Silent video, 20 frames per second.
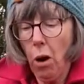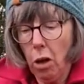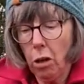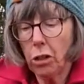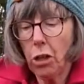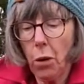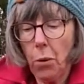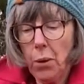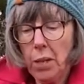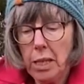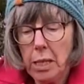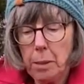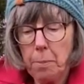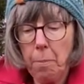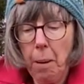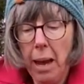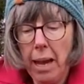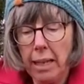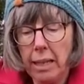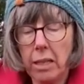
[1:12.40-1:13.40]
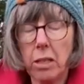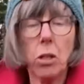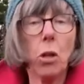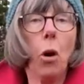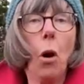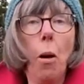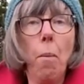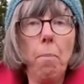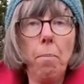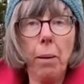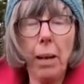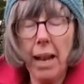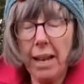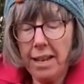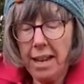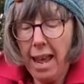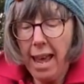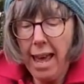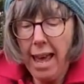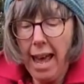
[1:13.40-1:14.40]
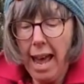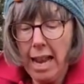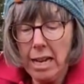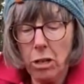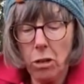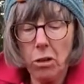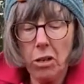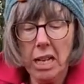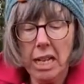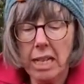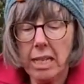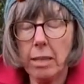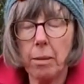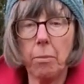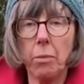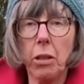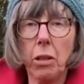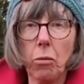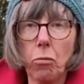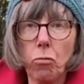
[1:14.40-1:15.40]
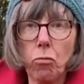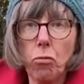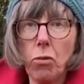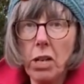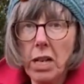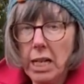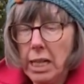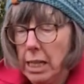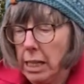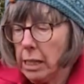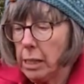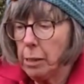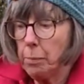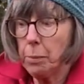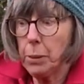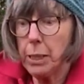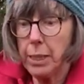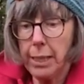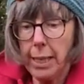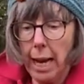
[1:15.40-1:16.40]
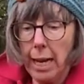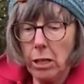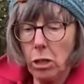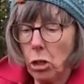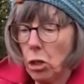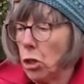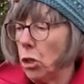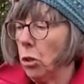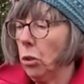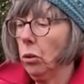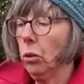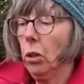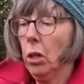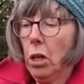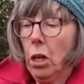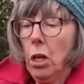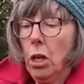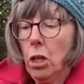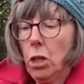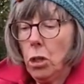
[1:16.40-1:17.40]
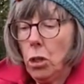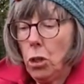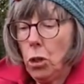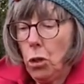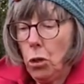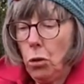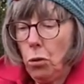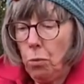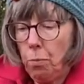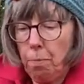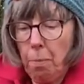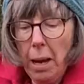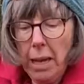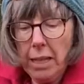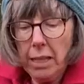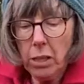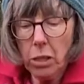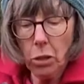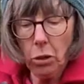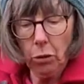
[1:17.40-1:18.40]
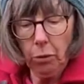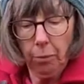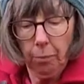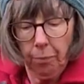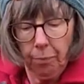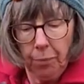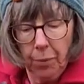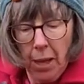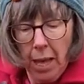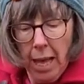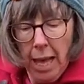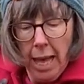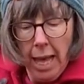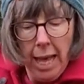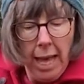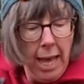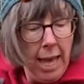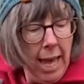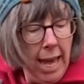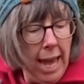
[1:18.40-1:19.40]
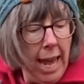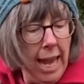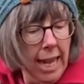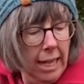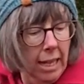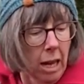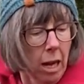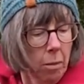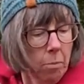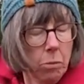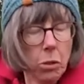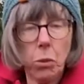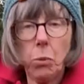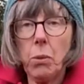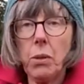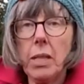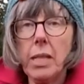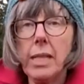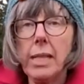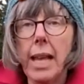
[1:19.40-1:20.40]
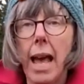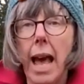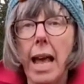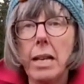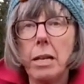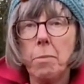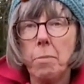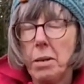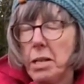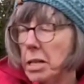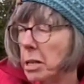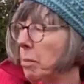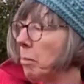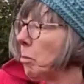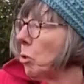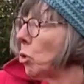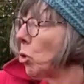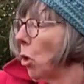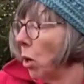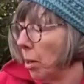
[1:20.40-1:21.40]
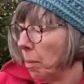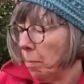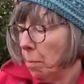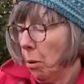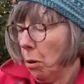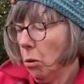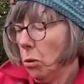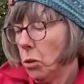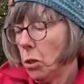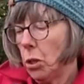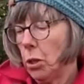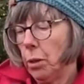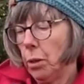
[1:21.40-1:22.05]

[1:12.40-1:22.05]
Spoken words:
are going to paint on plein air and you need something really substantial to paint on. It comes with this aluminium tripod,